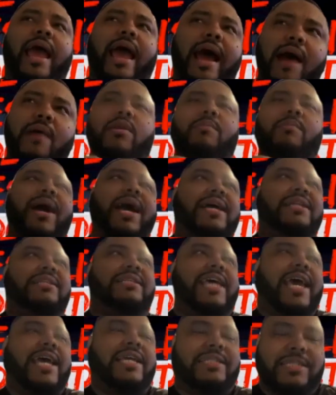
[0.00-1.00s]
I want to buy
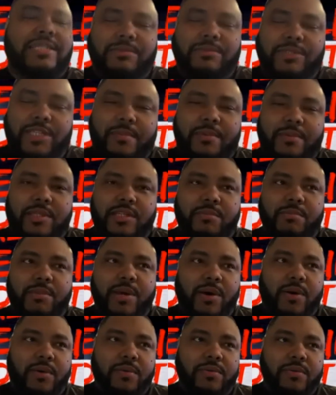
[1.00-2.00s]
a tag team championship
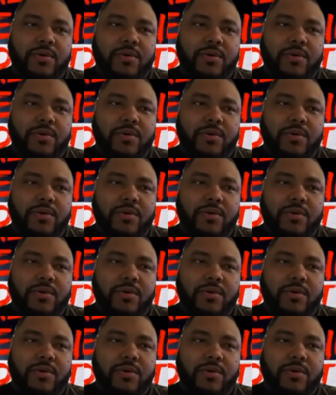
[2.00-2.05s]
belt."